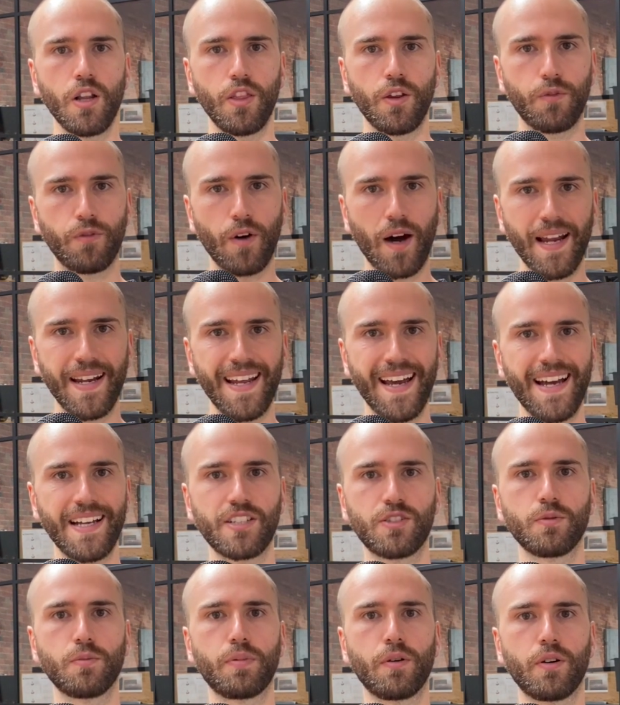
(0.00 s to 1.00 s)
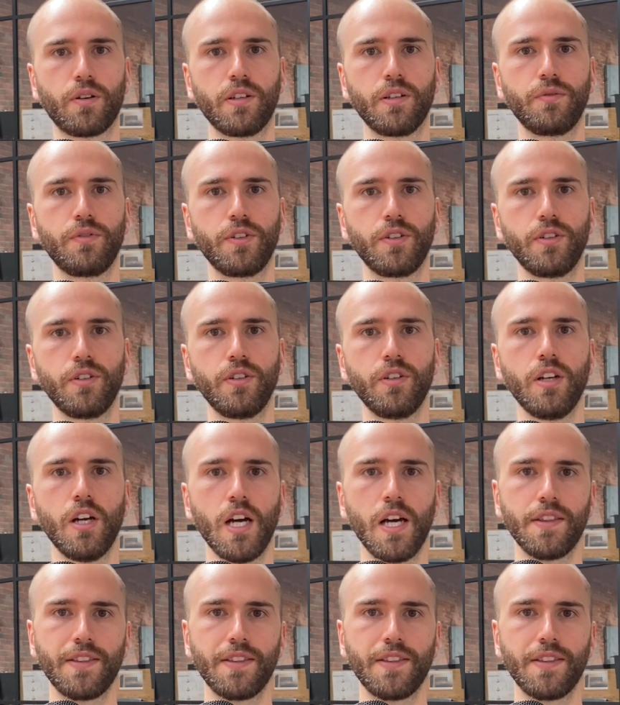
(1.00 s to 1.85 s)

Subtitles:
the financial point of view,